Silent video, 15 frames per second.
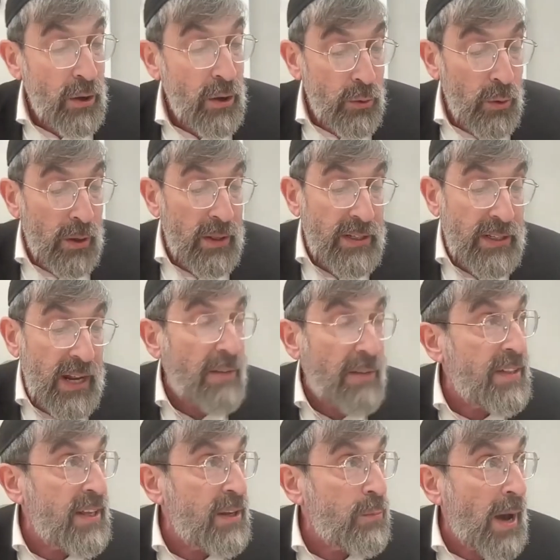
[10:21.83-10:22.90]
nor does it have
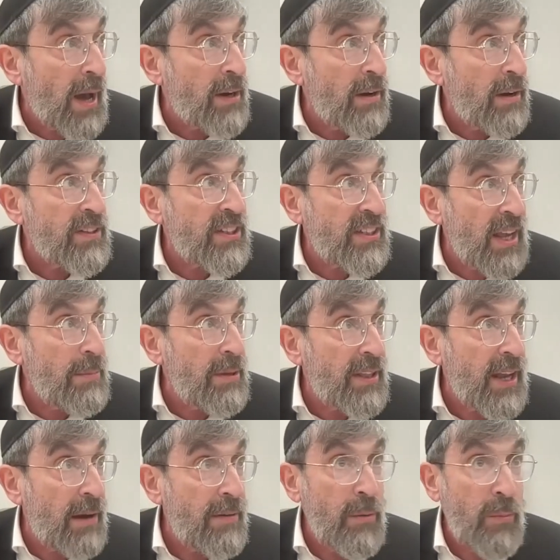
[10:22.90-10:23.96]
a din wide of a
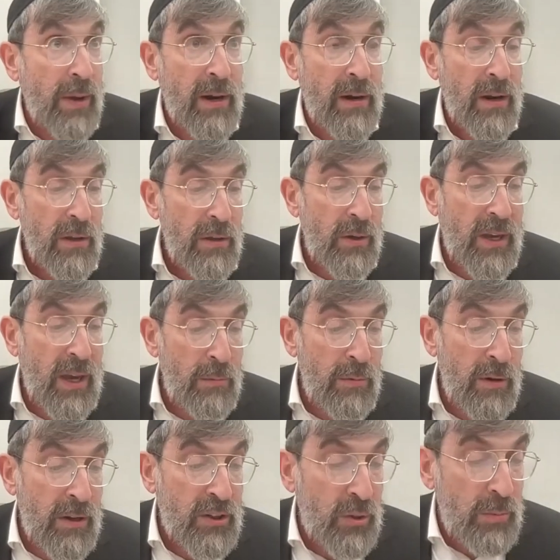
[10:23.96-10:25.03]
cemetery where you can
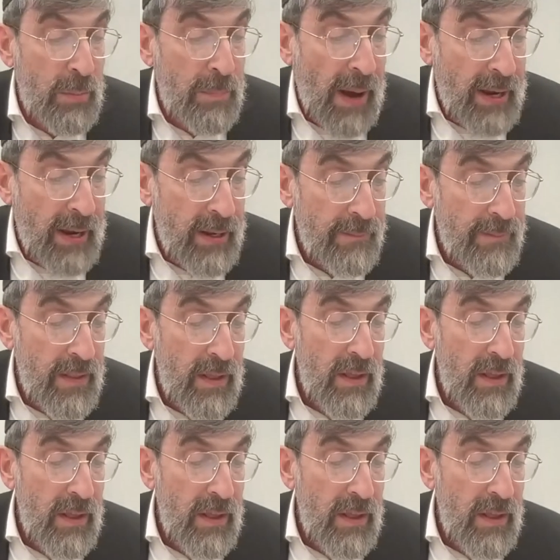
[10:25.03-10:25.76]
exhume the body.